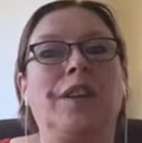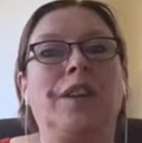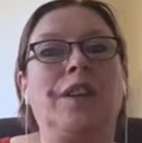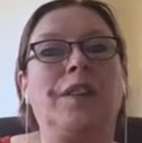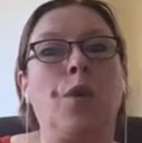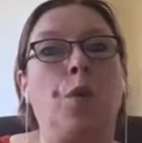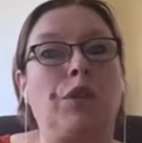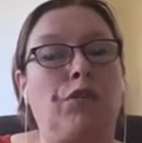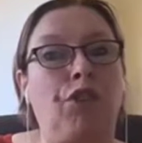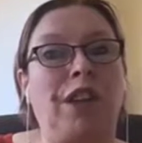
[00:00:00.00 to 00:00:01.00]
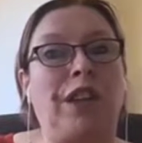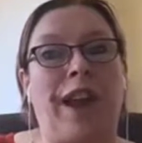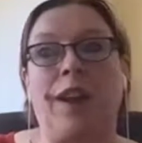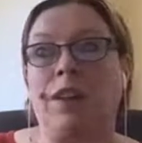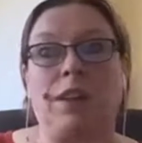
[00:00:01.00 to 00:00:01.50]
who watch 3
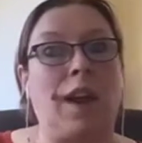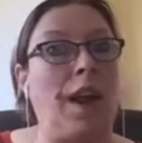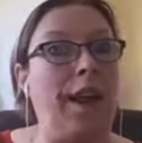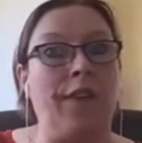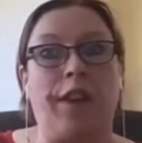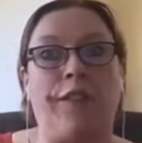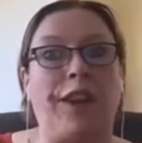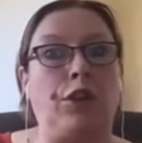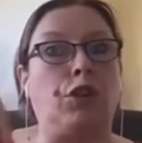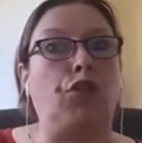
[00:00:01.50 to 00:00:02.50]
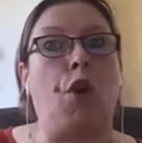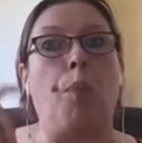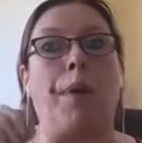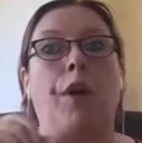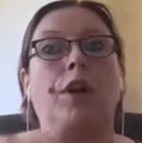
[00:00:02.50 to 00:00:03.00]
seconds, say, even if they just scroll
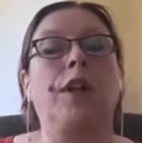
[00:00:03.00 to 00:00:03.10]
past,